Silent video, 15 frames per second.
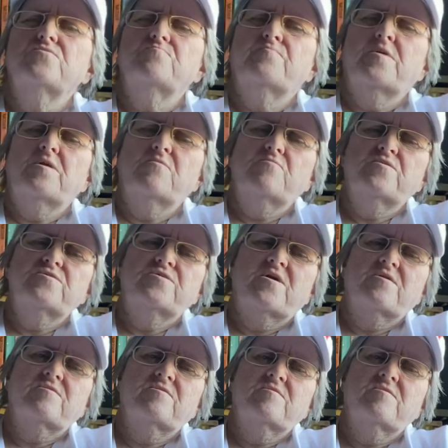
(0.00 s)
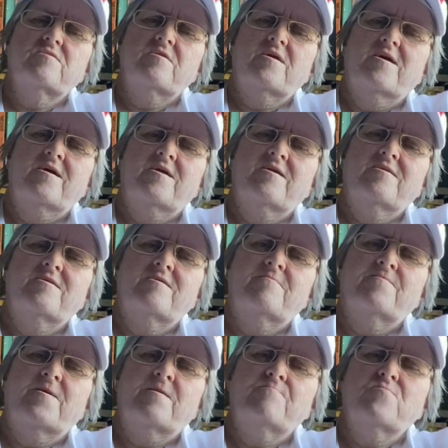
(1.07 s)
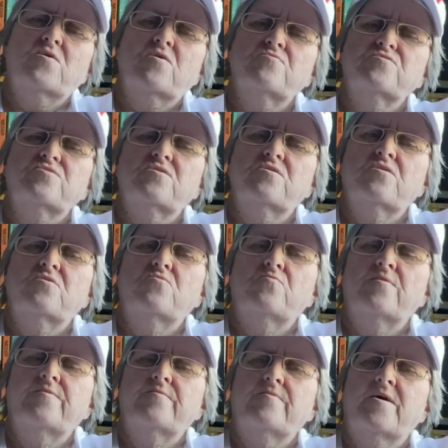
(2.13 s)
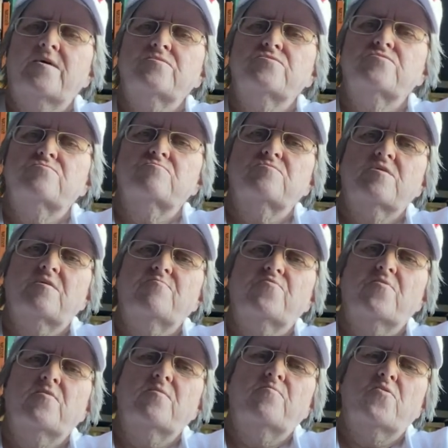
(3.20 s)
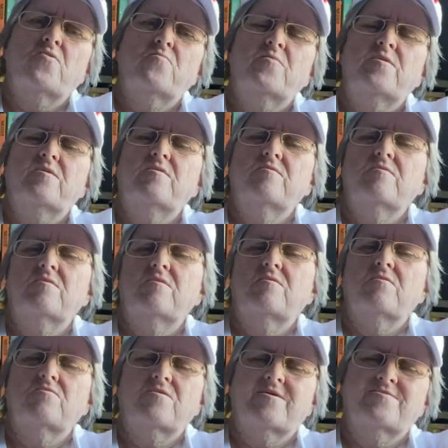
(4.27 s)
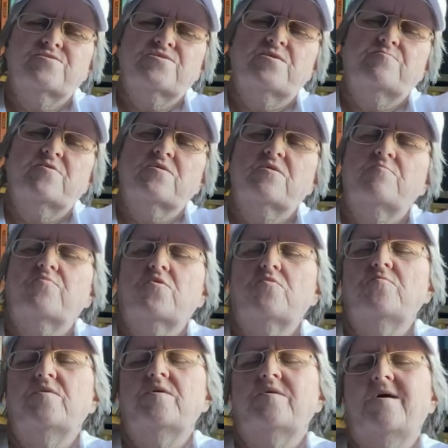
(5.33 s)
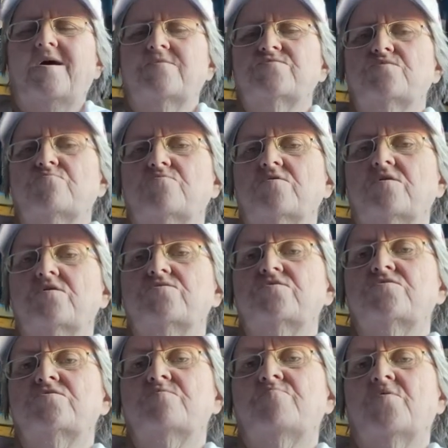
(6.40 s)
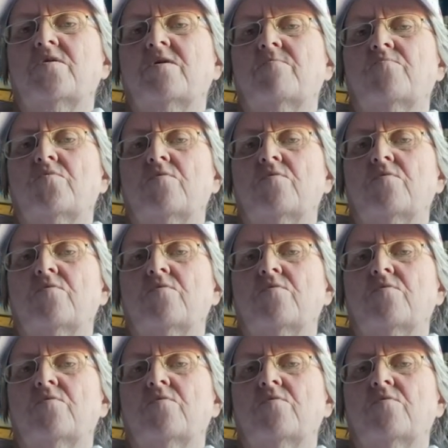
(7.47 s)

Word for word: being rejected and them ghosting you, whether that's temporary, permanent, you know, like seemingly permanent as in relationship breakup or